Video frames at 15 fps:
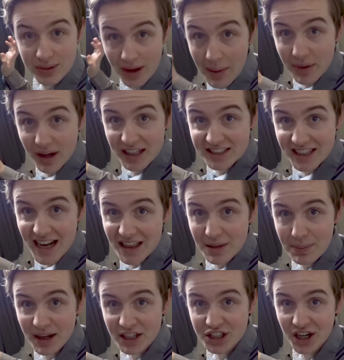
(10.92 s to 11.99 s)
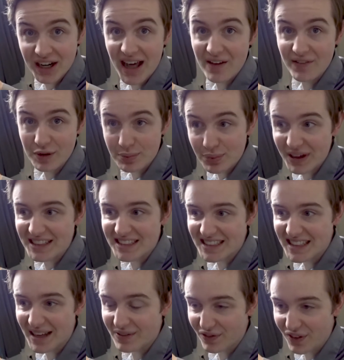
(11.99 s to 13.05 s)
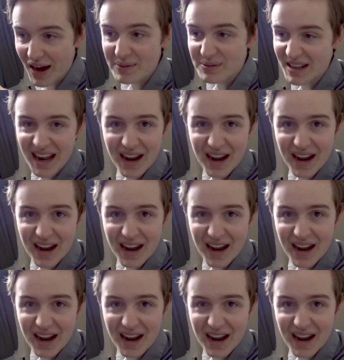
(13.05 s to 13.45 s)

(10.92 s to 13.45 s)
now I'm gonna take the picture and have it printed and framed and